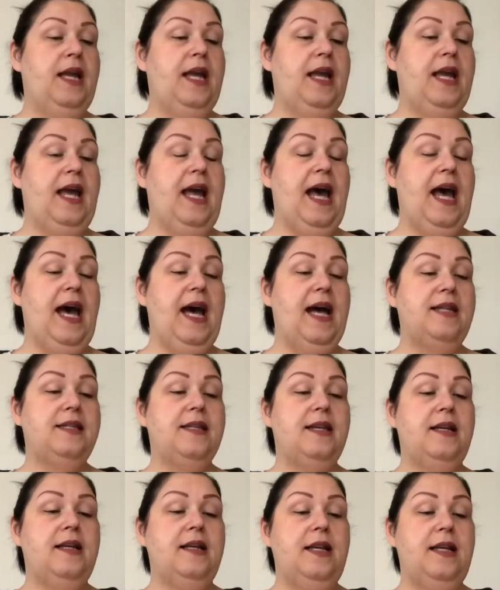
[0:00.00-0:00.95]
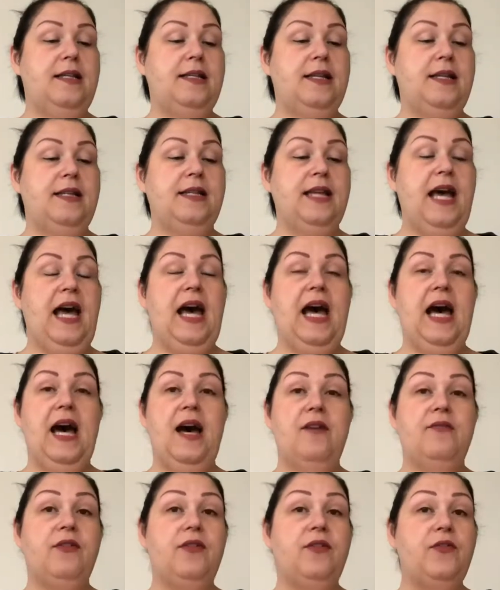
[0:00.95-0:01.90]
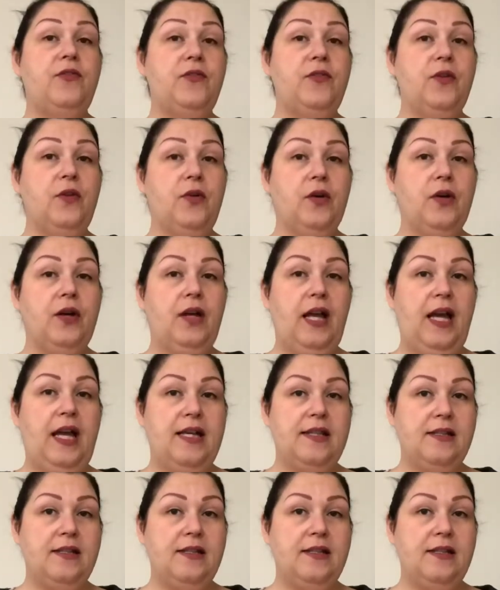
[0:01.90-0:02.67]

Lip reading: It does have a floral